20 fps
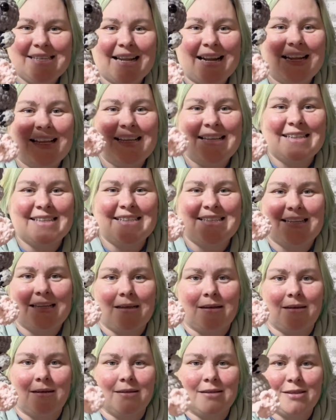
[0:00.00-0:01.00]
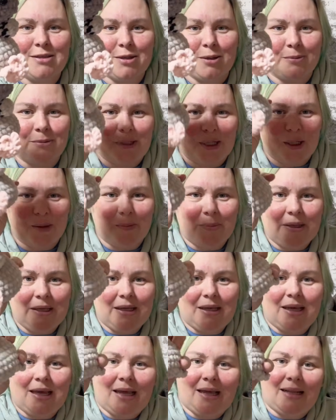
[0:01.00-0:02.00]
and I just think they're so
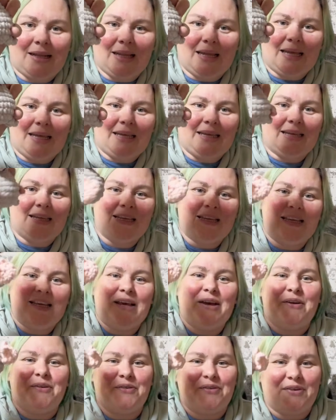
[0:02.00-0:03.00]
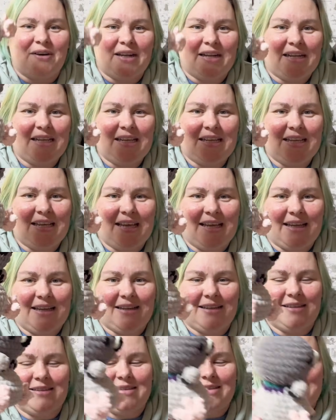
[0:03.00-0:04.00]
derpy and like funny,
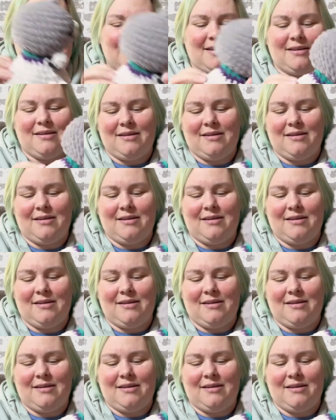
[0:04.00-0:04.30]
and